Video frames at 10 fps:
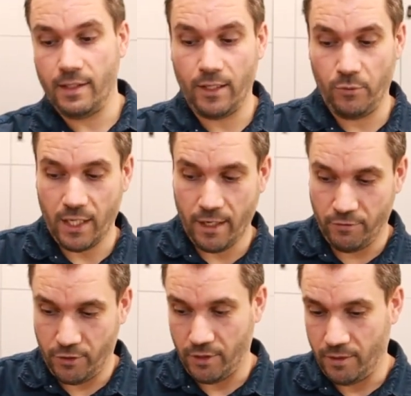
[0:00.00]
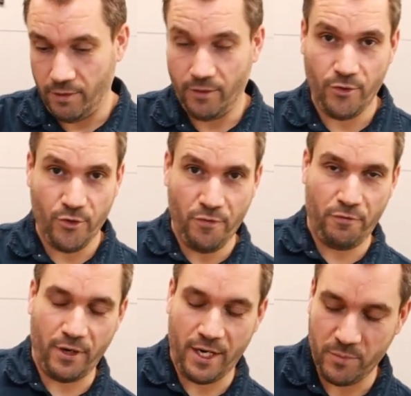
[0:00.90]
then we have the new
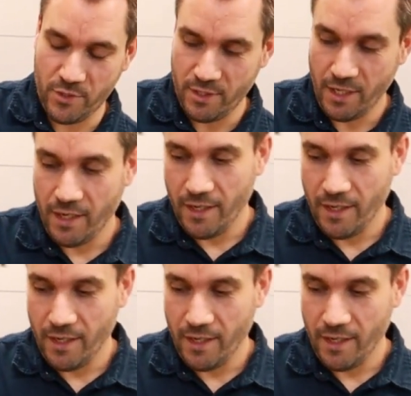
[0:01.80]
frames.